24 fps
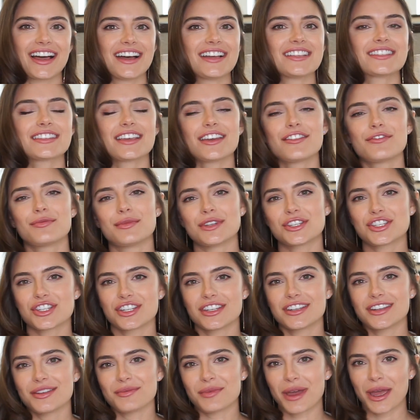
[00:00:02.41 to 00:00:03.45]
As I've
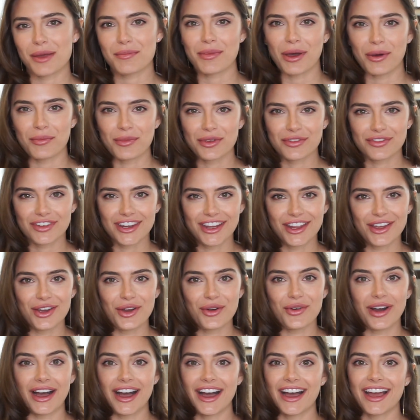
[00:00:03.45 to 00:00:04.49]
mentioned in my About Me
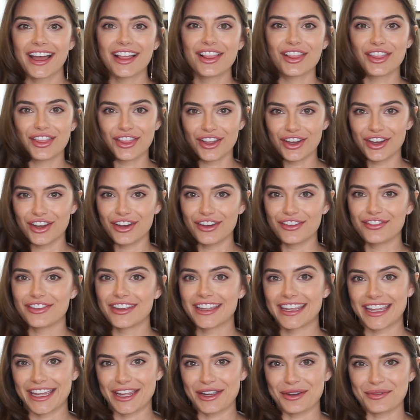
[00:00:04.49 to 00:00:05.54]
video, I love
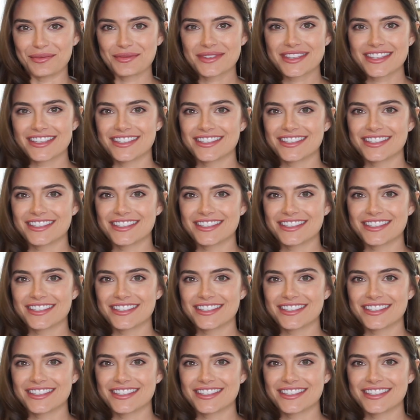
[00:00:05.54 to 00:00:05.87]
games.